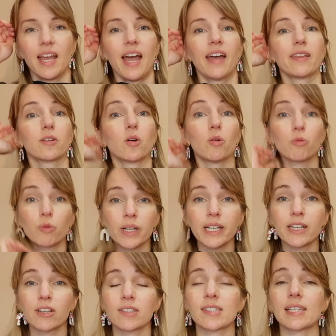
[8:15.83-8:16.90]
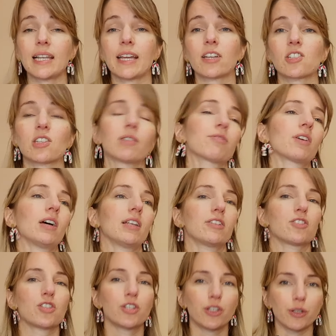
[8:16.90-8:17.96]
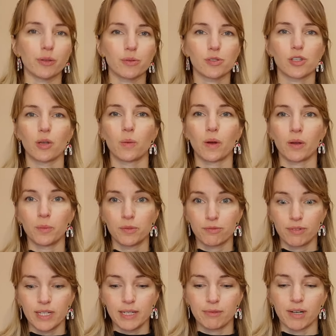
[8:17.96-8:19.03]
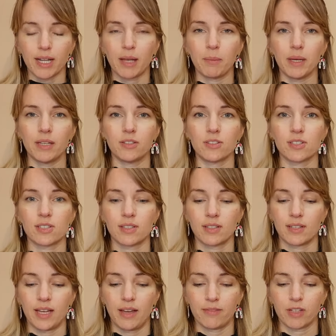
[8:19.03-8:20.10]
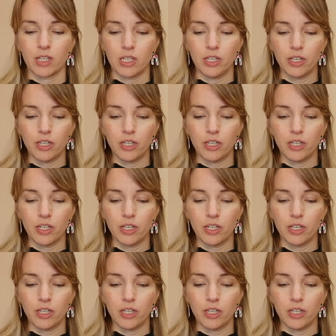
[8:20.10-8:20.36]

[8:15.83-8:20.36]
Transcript: and they've got a really good selection of colours too, so I would really recommend having a look.